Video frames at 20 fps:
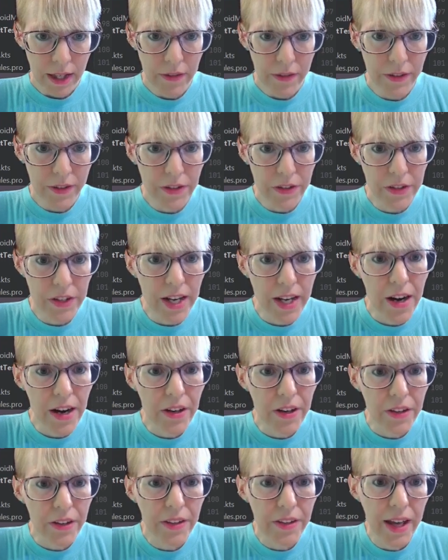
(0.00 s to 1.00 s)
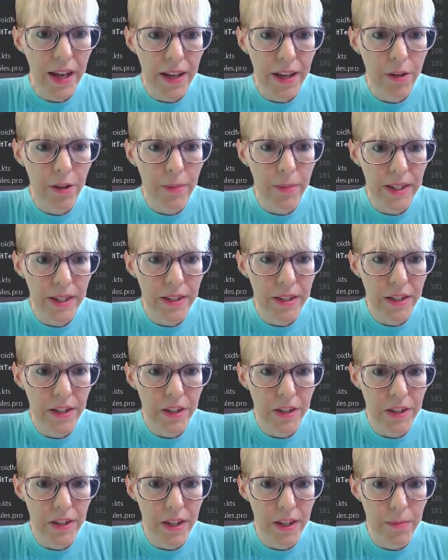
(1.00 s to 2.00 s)
If there's an error, the header
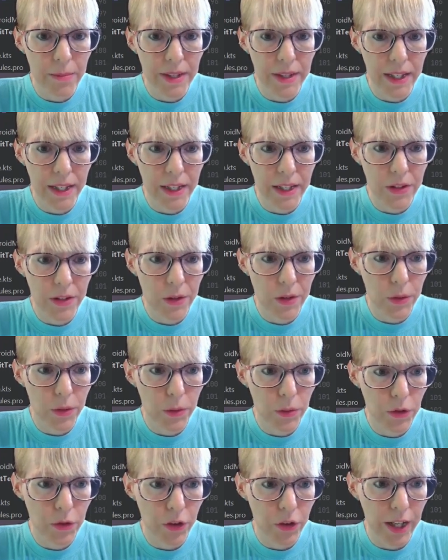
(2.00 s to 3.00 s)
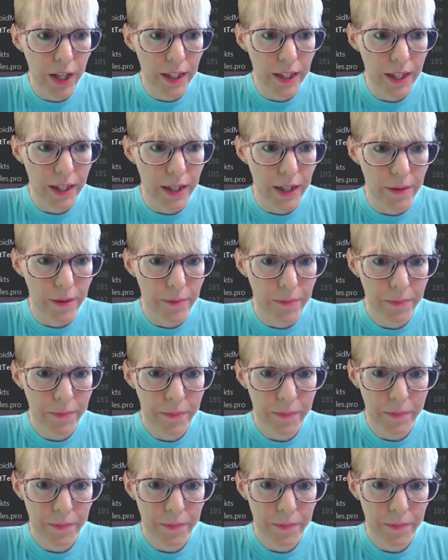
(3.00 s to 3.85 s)
message is updated to try again.